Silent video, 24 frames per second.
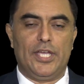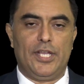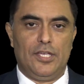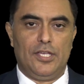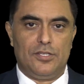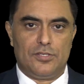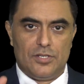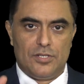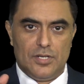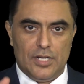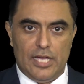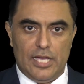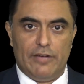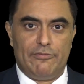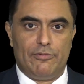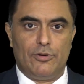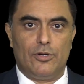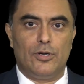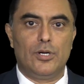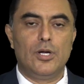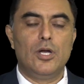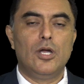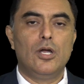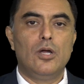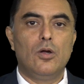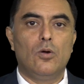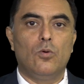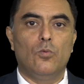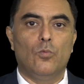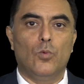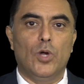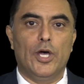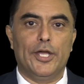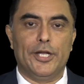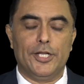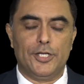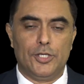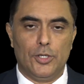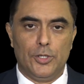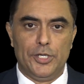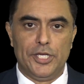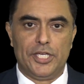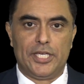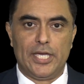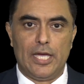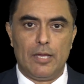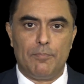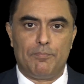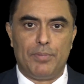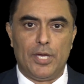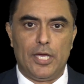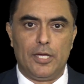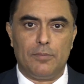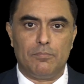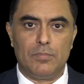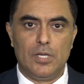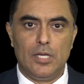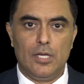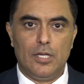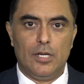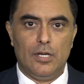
has never run a dirty campaign,